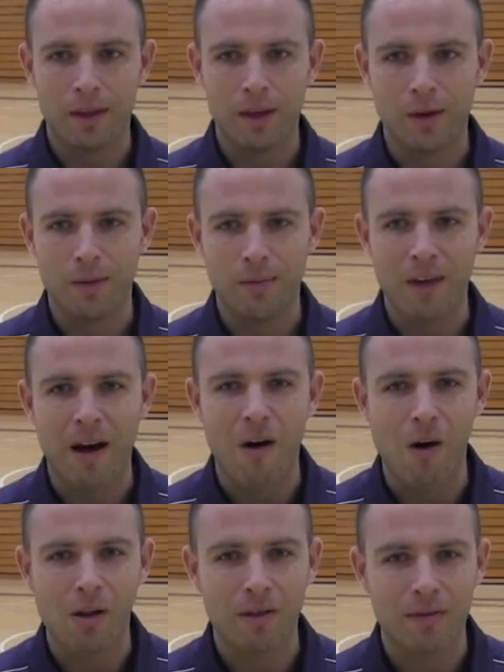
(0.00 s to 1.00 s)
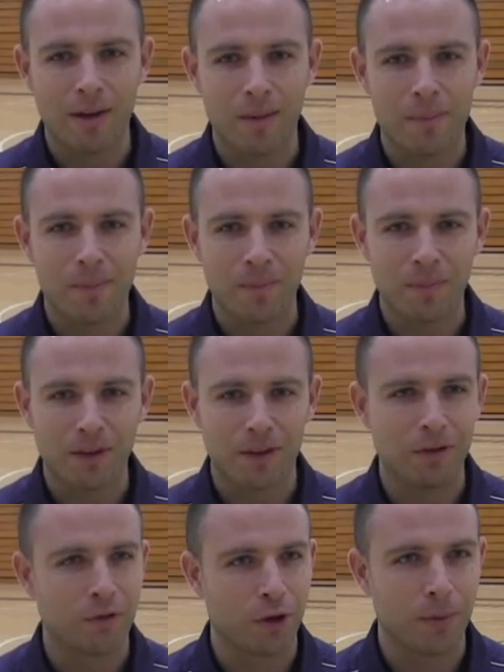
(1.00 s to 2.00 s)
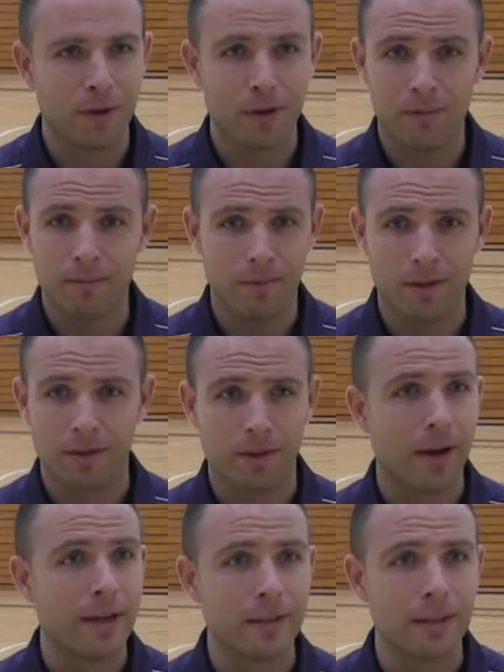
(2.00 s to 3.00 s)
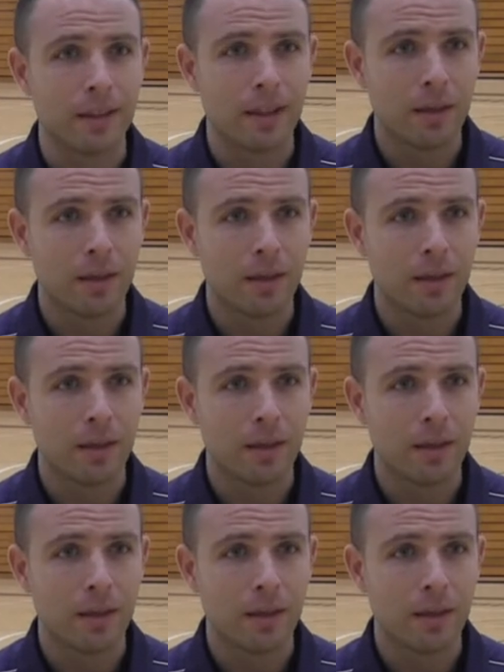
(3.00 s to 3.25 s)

you know, not all of them contributed is crazy.